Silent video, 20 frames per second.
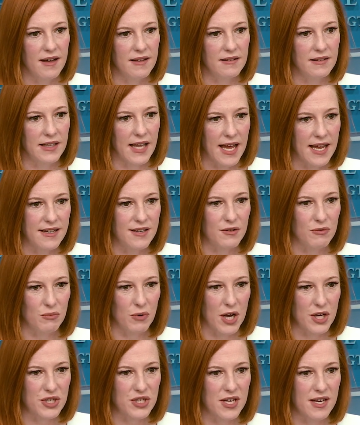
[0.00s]
led
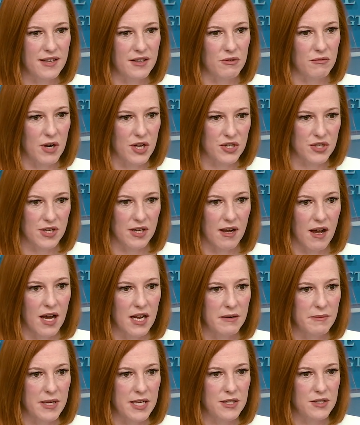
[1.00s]
Russia and the Russian
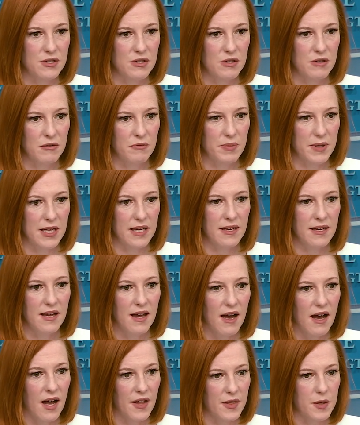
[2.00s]
economy to be
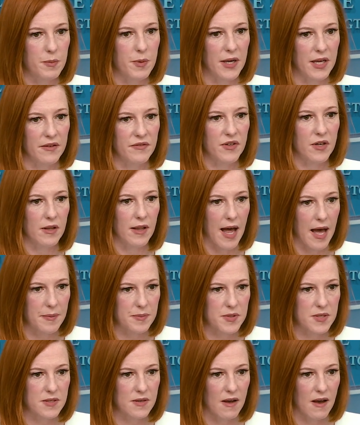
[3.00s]
on the brink of
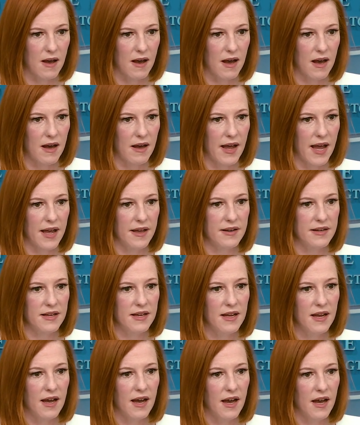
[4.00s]
collapse. And
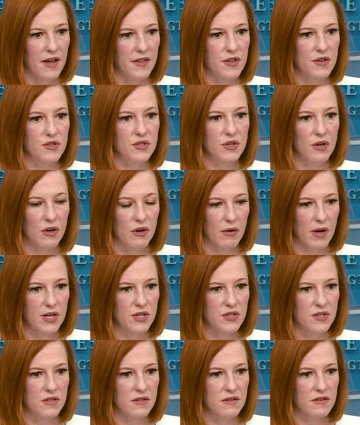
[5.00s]
there's no
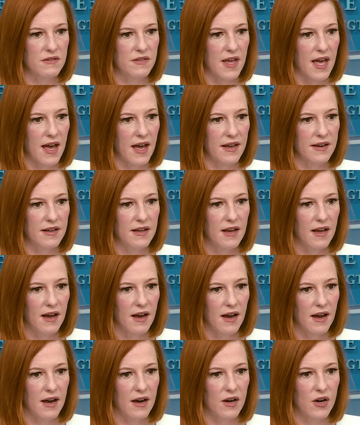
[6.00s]
question that
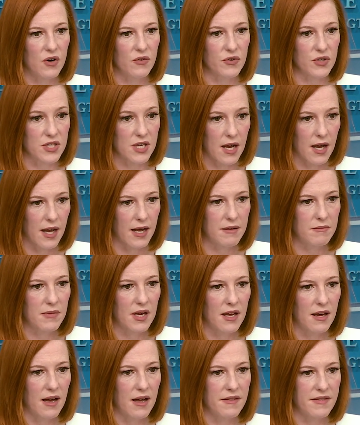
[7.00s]
over time
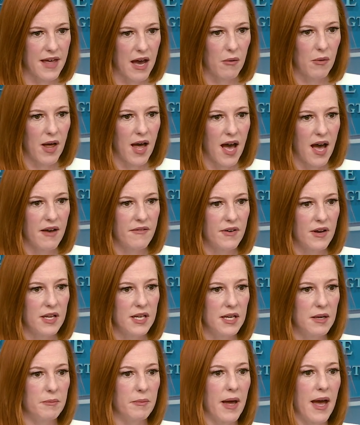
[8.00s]
that will have
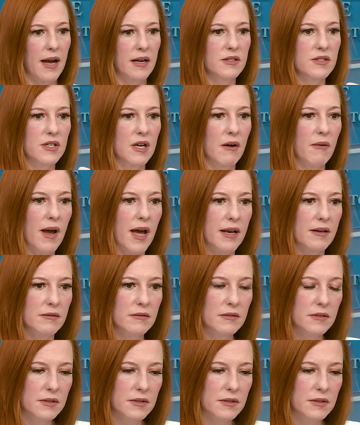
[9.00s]
an impact. Go ahead.